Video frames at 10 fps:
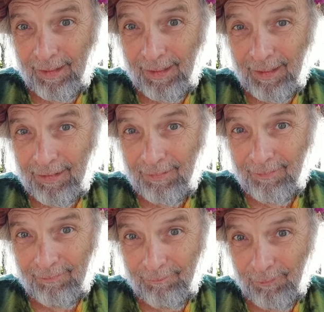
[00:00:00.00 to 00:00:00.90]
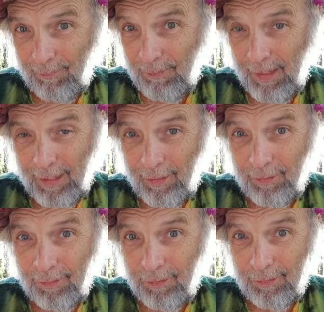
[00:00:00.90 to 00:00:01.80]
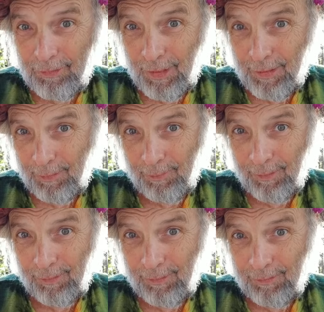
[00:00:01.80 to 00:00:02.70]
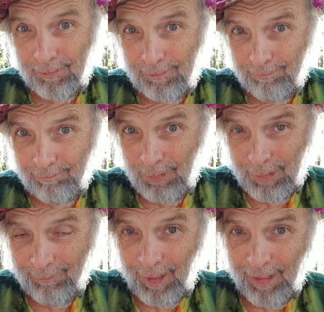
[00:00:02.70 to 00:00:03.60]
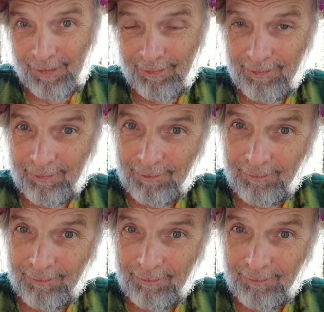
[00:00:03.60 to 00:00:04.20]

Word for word: and from there, you take a minivan,